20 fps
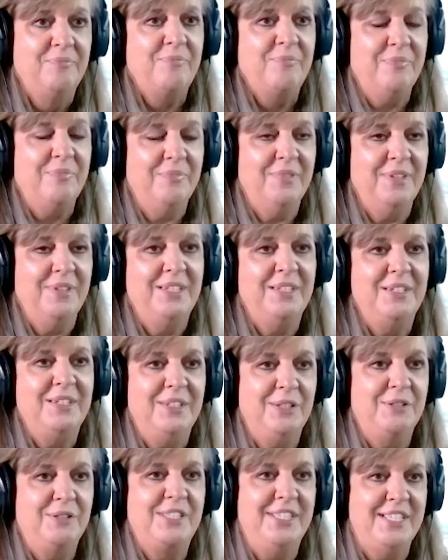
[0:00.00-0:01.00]
Yeah.
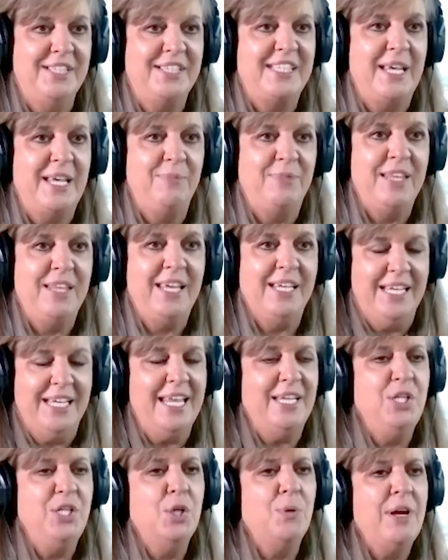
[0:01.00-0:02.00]
Definitely. You see the same thing
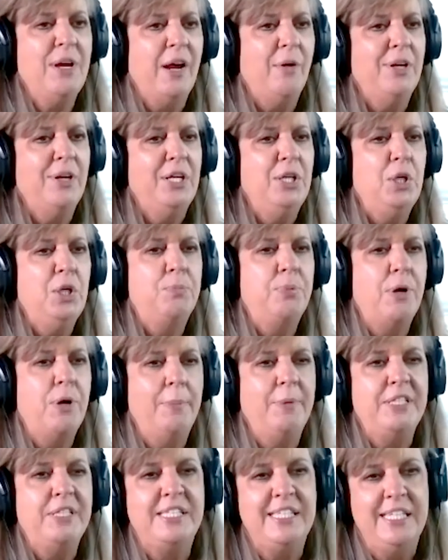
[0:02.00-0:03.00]
in your area. You
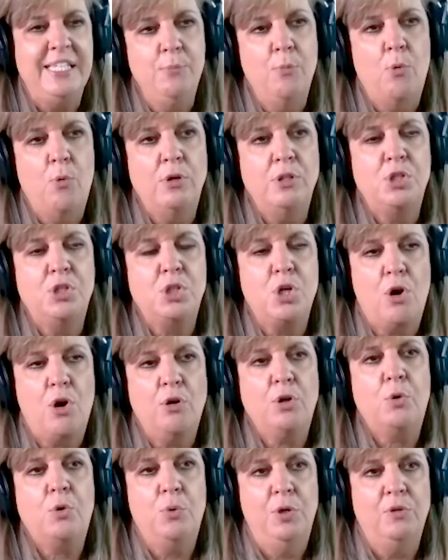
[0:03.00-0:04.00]
probably see more
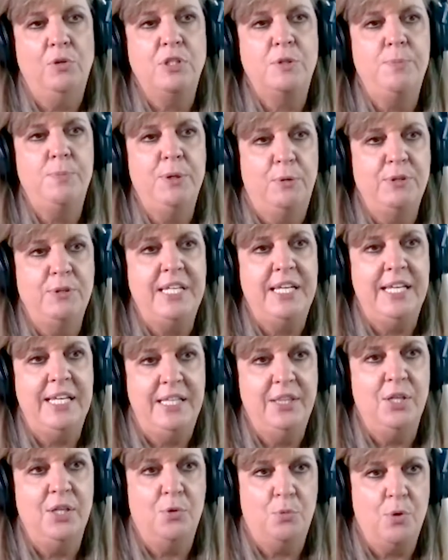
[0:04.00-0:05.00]
char grills built
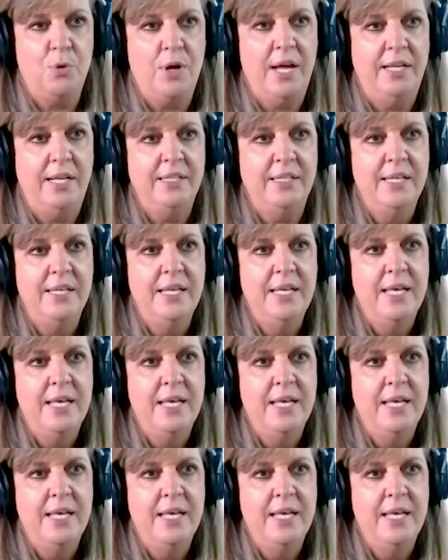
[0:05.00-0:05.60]
in, though, right?